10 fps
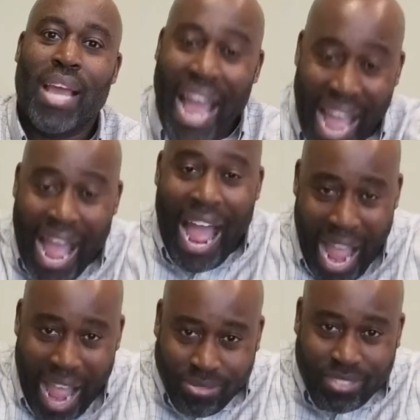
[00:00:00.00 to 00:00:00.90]

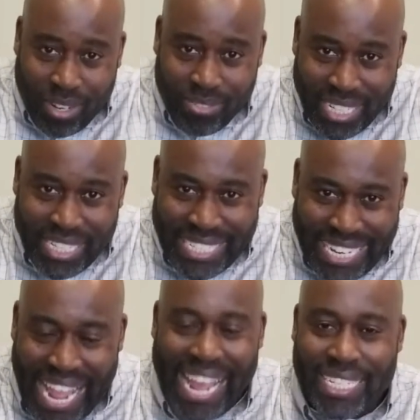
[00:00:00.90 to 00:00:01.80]
I was on the
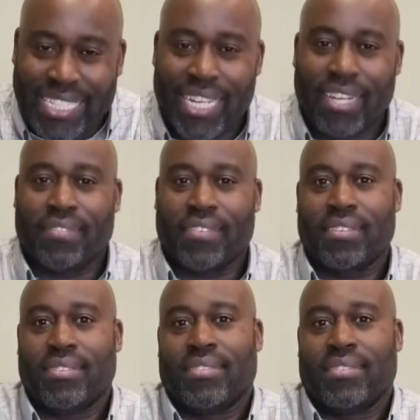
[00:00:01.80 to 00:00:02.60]
last level.